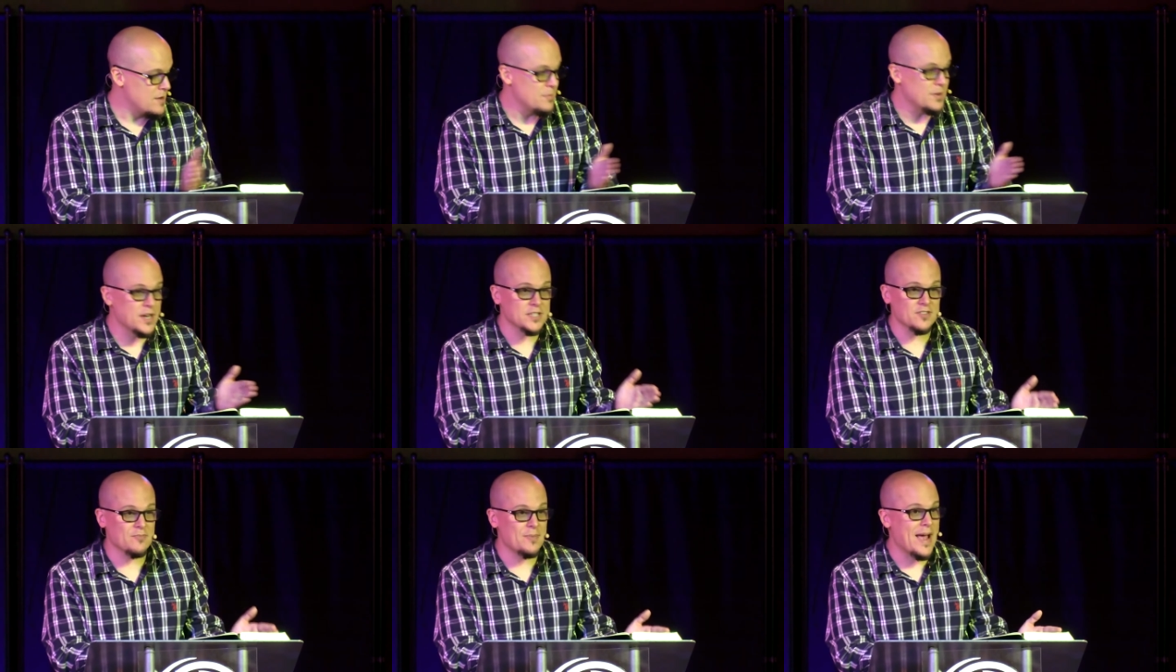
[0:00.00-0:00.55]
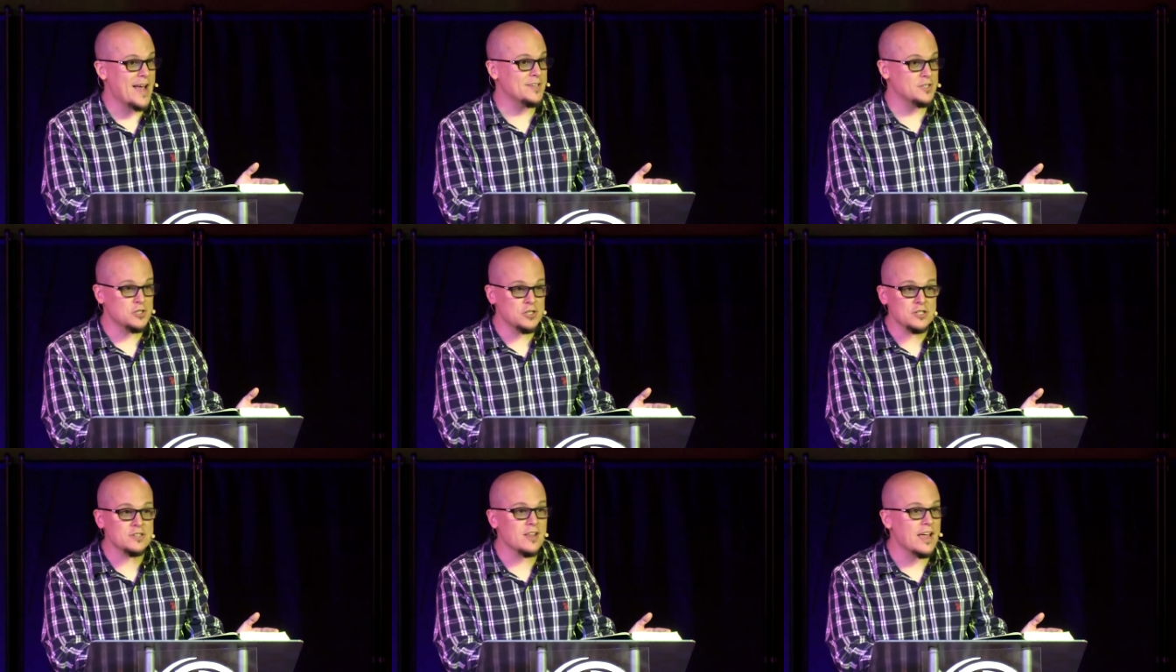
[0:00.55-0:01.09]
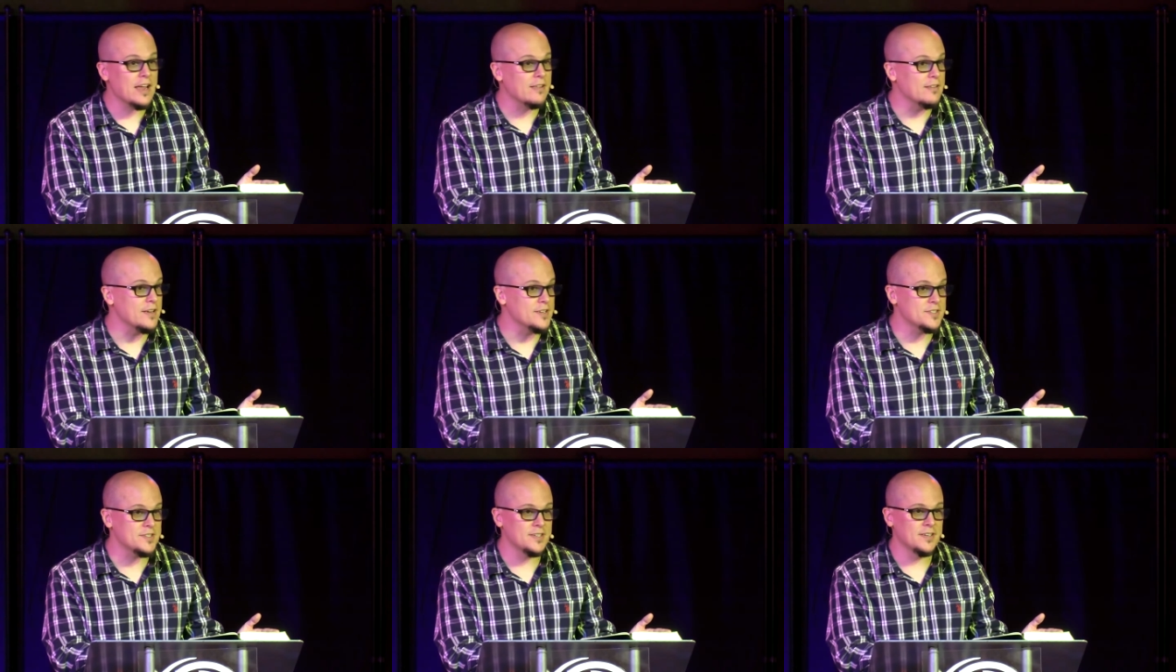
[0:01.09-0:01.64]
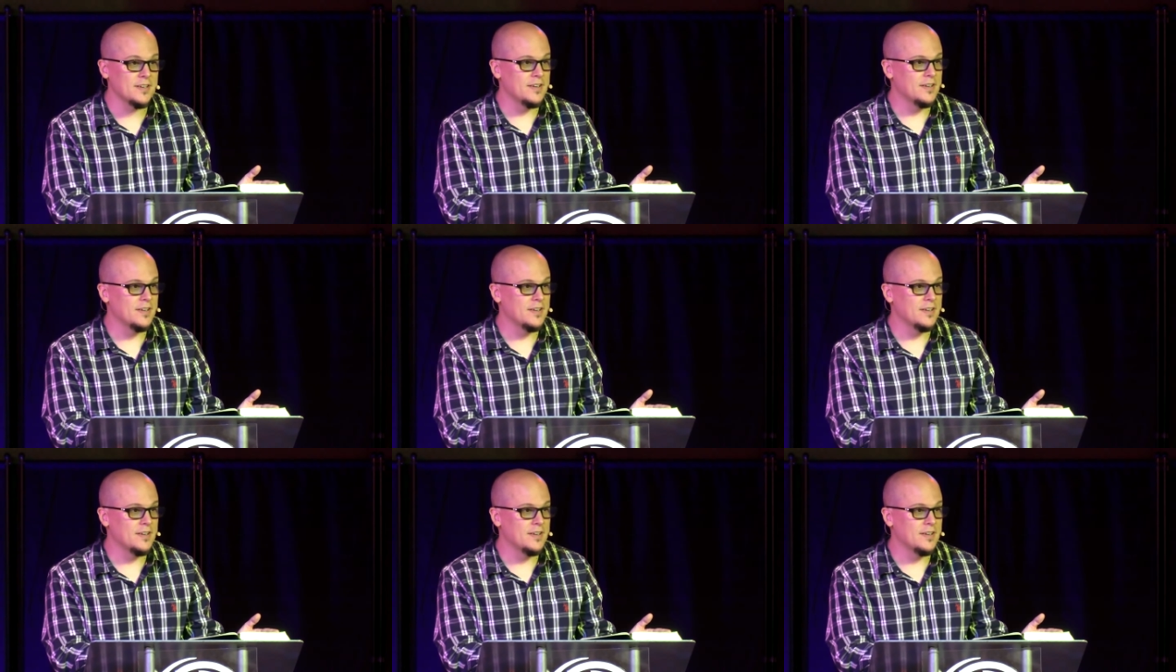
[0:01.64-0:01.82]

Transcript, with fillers: because of passages like this,